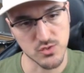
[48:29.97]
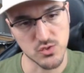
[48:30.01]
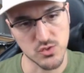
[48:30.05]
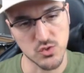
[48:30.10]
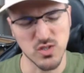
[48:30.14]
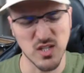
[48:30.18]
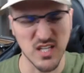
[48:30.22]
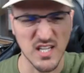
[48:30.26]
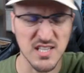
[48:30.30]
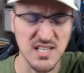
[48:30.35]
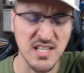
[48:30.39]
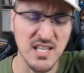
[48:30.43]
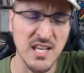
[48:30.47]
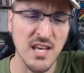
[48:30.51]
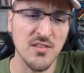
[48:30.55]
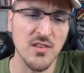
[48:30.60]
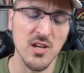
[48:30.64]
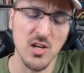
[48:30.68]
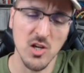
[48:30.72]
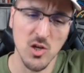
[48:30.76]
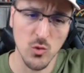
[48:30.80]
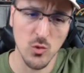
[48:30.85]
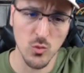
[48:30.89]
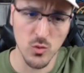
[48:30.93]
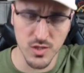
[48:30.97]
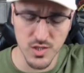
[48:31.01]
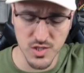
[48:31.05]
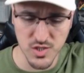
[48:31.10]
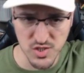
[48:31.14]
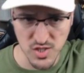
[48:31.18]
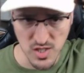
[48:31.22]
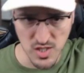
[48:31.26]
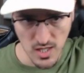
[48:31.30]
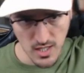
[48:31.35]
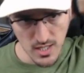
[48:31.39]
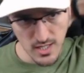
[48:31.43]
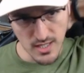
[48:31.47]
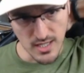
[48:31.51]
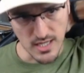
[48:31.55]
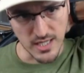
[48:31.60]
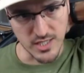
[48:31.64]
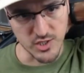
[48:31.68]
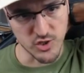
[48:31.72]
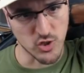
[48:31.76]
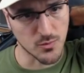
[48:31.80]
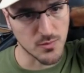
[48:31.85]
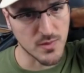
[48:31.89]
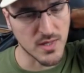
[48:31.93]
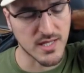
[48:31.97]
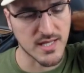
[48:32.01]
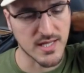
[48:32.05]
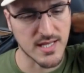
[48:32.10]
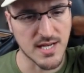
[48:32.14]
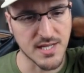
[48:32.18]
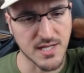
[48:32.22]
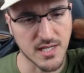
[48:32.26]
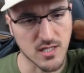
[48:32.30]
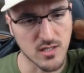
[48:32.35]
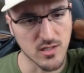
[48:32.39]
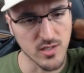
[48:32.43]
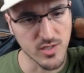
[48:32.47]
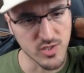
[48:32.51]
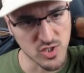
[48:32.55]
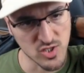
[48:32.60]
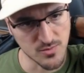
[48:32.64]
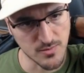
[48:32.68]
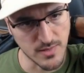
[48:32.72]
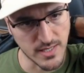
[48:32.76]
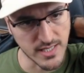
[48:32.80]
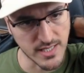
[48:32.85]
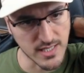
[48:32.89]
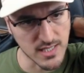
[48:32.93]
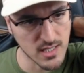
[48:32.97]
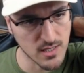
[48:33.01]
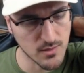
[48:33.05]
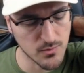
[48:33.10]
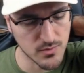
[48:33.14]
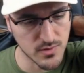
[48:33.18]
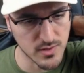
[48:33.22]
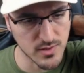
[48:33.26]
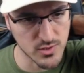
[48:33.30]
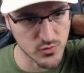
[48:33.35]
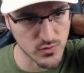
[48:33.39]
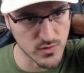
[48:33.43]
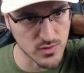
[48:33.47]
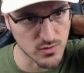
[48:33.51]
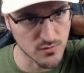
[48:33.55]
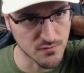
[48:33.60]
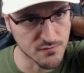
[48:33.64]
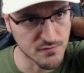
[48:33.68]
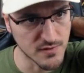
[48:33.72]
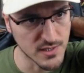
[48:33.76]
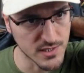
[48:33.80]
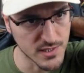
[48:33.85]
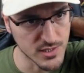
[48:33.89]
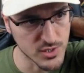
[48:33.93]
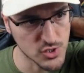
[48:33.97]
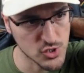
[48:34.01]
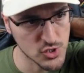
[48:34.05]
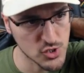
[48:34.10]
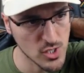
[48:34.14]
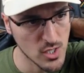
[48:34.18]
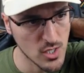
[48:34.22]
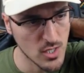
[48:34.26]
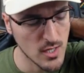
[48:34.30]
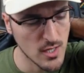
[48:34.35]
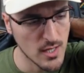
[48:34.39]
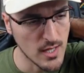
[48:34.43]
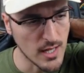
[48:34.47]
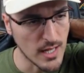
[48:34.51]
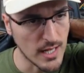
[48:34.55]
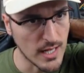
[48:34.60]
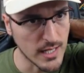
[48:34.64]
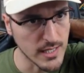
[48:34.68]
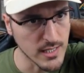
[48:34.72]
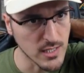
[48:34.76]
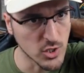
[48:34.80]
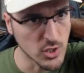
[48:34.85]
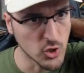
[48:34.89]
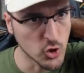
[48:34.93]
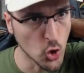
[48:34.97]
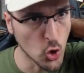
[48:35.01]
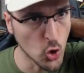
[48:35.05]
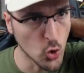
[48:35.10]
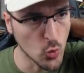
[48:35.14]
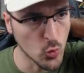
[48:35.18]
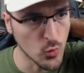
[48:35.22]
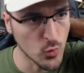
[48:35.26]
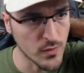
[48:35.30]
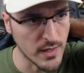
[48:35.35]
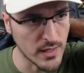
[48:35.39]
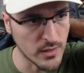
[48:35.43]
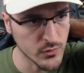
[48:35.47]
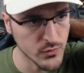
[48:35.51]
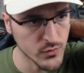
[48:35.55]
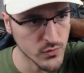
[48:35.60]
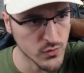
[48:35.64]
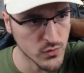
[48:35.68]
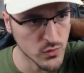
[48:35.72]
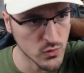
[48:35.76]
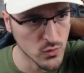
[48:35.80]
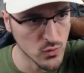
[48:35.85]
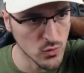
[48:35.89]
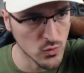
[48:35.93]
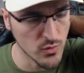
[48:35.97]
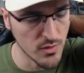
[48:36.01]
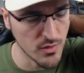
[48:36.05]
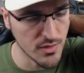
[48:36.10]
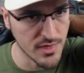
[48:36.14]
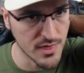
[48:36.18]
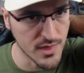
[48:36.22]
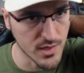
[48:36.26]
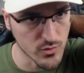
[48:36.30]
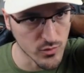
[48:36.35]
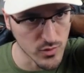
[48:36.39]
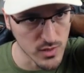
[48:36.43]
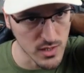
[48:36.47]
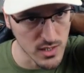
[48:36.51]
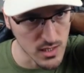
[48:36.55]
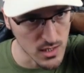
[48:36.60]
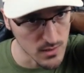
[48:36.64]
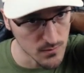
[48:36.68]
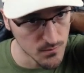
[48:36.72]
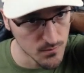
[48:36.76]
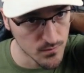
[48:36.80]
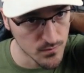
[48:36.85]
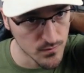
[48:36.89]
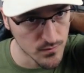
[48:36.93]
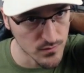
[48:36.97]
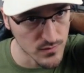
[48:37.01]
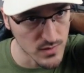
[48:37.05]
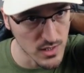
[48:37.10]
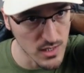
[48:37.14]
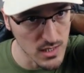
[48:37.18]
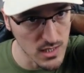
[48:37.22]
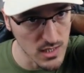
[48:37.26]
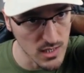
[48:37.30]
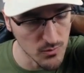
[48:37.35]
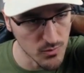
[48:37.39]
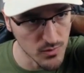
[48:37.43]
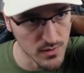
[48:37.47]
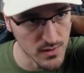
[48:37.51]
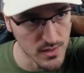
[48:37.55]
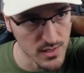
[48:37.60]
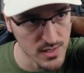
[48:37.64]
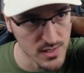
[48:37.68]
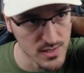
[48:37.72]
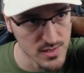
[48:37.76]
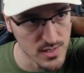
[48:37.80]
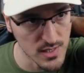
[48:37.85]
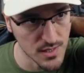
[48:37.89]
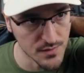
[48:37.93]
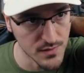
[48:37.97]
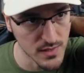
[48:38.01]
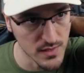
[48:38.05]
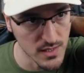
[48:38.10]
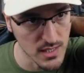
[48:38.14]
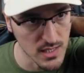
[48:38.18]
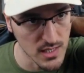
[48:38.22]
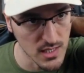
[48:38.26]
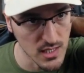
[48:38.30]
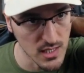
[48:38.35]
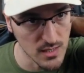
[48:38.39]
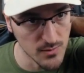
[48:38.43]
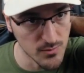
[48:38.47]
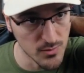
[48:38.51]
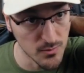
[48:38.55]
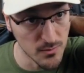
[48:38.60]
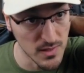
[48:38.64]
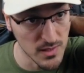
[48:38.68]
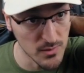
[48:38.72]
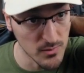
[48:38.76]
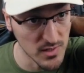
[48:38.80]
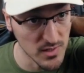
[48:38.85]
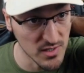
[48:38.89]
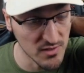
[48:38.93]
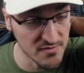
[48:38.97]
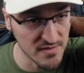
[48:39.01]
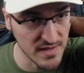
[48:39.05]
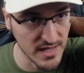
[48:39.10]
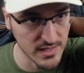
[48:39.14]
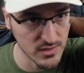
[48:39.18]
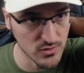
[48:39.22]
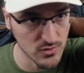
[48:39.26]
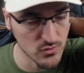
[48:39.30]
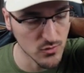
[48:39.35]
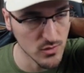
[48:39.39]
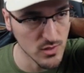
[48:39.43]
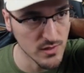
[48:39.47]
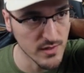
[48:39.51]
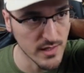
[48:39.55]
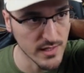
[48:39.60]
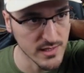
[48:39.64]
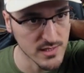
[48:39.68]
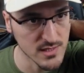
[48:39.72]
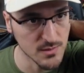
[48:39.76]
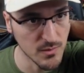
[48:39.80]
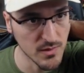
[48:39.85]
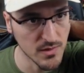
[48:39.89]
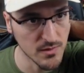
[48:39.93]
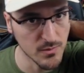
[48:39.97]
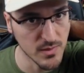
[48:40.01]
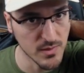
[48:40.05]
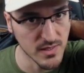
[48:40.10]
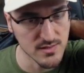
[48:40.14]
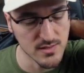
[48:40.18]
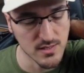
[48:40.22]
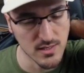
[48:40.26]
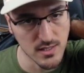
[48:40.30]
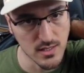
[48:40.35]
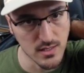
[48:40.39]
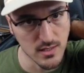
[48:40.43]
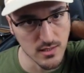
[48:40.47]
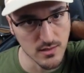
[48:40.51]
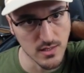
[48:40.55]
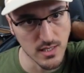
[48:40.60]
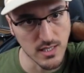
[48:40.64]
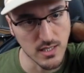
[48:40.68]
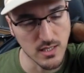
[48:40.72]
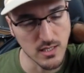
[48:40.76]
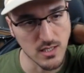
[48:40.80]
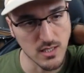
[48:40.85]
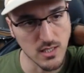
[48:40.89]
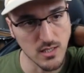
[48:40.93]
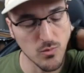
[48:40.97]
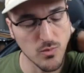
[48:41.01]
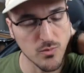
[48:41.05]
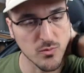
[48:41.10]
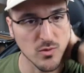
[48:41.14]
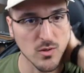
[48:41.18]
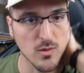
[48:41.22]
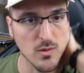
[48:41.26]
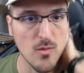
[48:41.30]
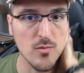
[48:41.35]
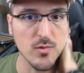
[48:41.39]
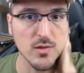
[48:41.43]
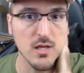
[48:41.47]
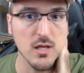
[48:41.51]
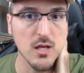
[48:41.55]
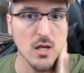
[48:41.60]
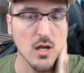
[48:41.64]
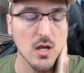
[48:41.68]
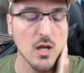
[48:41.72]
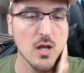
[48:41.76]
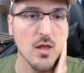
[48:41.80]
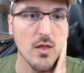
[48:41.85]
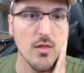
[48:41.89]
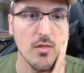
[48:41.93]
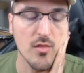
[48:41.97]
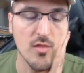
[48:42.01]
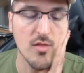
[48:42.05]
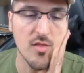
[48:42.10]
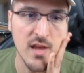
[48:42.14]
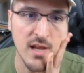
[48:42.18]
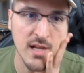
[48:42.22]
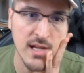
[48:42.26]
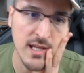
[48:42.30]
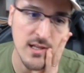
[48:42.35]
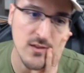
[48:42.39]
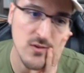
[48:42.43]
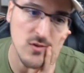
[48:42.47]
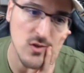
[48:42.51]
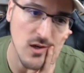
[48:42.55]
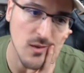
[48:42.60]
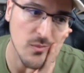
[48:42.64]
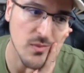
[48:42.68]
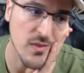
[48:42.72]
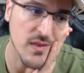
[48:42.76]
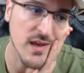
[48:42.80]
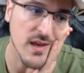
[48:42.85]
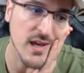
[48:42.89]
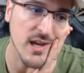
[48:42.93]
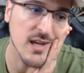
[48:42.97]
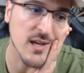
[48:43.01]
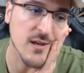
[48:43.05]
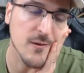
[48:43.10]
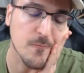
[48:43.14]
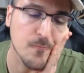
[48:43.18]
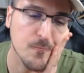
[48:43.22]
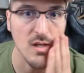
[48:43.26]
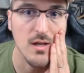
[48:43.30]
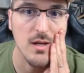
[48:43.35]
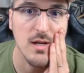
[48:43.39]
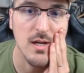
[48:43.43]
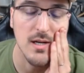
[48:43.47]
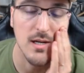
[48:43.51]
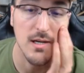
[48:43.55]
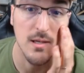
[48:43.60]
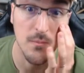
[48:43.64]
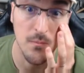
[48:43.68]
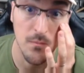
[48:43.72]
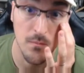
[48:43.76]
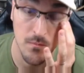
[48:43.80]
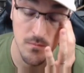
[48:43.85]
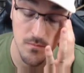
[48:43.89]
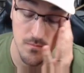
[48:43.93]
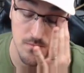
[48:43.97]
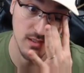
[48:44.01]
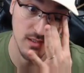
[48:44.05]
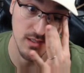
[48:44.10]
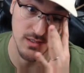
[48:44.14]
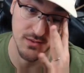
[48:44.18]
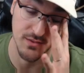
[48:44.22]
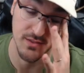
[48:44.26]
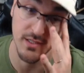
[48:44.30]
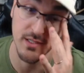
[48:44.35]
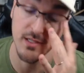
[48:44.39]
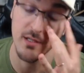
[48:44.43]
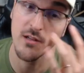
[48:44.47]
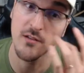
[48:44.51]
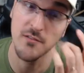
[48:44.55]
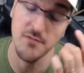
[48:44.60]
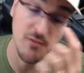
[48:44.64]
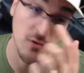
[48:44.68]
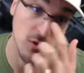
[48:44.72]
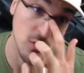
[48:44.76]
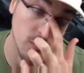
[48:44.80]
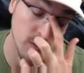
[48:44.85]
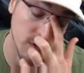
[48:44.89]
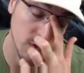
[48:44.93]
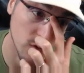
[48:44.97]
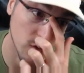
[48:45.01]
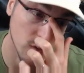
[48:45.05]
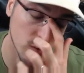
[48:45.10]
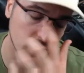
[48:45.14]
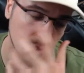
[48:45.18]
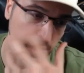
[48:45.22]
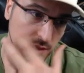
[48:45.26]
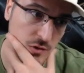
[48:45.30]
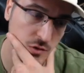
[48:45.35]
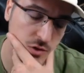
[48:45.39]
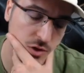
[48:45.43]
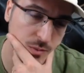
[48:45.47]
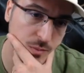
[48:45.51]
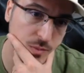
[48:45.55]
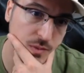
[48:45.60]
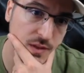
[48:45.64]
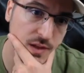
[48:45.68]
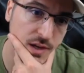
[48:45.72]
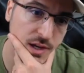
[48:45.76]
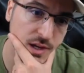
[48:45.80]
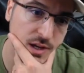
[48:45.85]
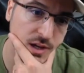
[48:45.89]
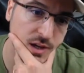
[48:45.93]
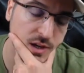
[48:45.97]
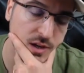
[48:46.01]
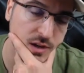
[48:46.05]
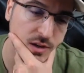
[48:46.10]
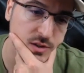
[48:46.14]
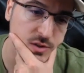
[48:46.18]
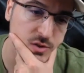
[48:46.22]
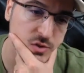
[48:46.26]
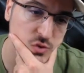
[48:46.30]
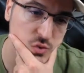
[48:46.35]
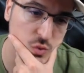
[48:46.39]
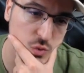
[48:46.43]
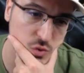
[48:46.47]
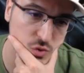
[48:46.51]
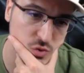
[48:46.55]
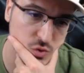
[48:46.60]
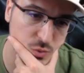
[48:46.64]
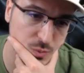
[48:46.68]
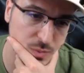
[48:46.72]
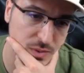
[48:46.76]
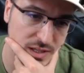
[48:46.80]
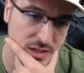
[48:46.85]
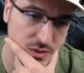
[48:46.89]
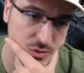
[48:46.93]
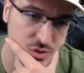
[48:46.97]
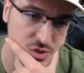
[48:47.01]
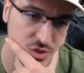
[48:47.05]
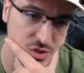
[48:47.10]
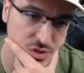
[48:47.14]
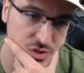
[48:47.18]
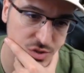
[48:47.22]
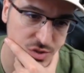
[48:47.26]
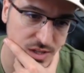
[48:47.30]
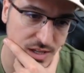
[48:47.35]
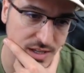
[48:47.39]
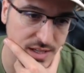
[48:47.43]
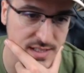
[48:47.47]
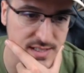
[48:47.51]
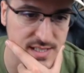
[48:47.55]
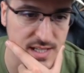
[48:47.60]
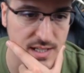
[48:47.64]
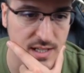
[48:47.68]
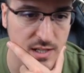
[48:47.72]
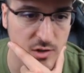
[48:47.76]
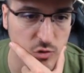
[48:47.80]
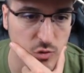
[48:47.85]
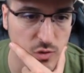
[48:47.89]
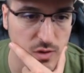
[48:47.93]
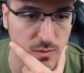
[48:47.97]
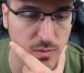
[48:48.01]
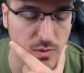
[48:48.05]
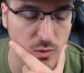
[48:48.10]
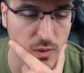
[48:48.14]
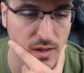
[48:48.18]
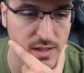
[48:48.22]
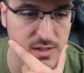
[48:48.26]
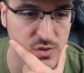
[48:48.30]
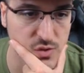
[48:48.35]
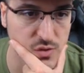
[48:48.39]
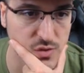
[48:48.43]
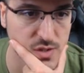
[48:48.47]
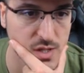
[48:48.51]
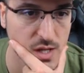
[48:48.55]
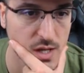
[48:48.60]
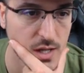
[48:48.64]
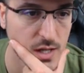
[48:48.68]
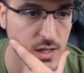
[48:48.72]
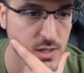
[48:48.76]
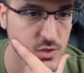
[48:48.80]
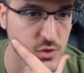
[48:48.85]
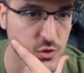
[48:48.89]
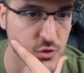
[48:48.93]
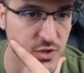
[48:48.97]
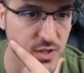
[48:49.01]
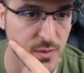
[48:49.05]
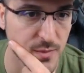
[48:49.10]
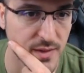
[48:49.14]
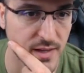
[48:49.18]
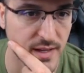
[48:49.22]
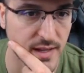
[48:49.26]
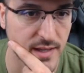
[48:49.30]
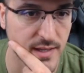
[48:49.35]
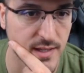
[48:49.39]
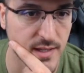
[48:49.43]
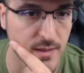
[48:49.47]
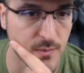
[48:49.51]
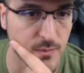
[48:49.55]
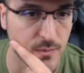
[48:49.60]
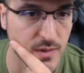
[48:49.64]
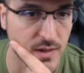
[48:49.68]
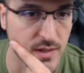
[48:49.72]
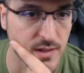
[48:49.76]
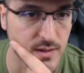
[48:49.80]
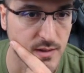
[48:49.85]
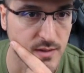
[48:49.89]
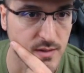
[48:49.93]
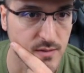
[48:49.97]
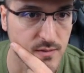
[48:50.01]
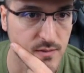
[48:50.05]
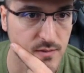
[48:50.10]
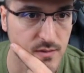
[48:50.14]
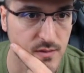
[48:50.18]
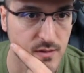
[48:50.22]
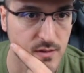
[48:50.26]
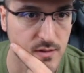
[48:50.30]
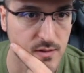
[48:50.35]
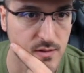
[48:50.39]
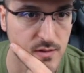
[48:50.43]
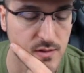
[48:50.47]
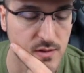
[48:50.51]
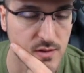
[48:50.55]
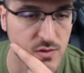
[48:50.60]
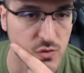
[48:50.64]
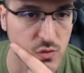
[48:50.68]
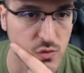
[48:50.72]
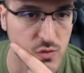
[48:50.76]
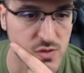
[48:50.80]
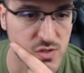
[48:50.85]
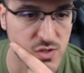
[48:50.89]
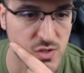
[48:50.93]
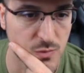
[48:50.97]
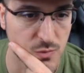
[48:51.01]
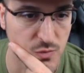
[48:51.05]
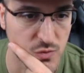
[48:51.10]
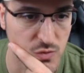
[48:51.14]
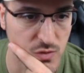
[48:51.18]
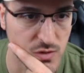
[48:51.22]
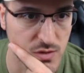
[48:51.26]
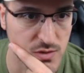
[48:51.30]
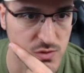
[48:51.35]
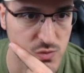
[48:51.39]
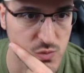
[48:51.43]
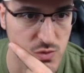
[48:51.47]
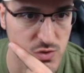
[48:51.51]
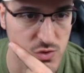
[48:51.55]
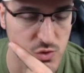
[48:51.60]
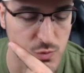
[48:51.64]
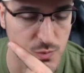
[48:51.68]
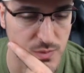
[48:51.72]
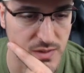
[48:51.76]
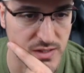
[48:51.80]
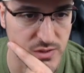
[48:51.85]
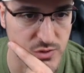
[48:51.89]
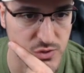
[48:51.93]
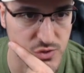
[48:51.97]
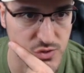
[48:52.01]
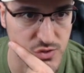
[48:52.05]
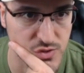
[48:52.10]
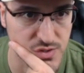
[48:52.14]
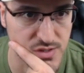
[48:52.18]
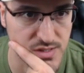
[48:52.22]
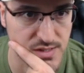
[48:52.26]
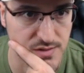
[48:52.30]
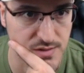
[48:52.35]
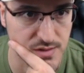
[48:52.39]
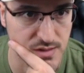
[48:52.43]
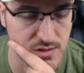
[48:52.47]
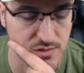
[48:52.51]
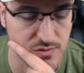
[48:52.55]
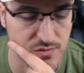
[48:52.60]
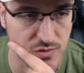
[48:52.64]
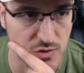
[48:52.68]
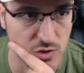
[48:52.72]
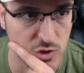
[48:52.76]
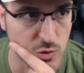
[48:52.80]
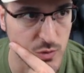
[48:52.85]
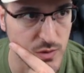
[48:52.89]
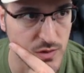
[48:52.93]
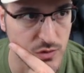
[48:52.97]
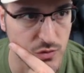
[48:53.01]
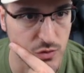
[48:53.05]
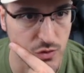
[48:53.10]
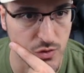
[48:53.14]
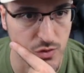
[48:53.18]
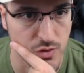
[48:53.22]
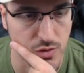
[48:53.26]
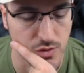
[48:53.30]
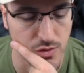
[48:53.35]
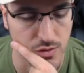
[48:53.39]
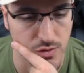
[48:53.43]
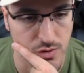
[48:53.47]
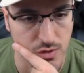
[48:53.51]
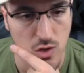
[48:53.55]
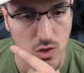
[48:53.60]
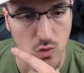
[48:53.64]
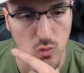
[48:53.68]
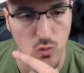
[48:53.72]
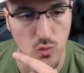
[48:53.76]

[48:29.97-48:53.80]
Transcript: So the idea there was, I top the Cataclysm, I keep the Treat of Village, I go down to 3, they keep this, and they keep maybe a Factory. That's the best thing they can keep, probably. Then I top deck, then a following turn I top deck Source to Plowshares. I guess I need to keep a white source. So top deck I keep, destroy Swords to Plowshares, and then follow in turn.